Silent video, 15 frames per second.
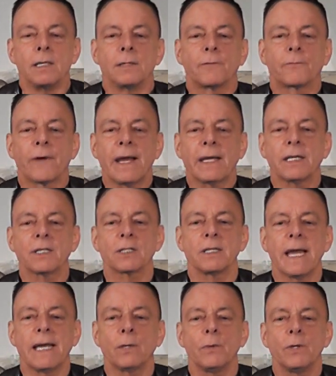The Frankish
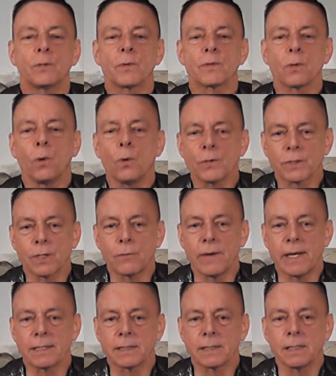language was also
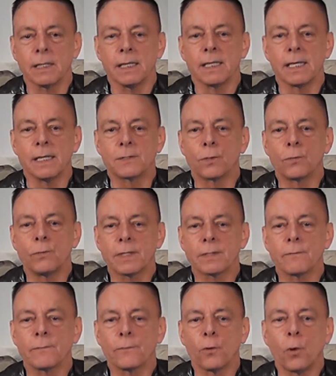rendered into
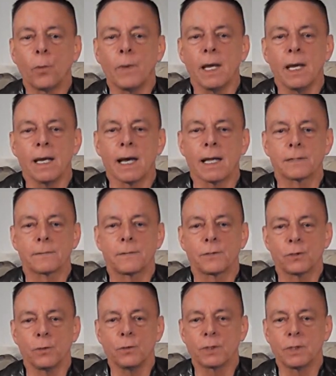written form under the
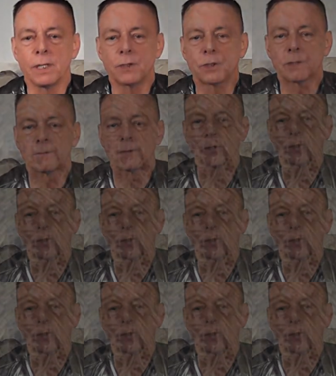tutelage of the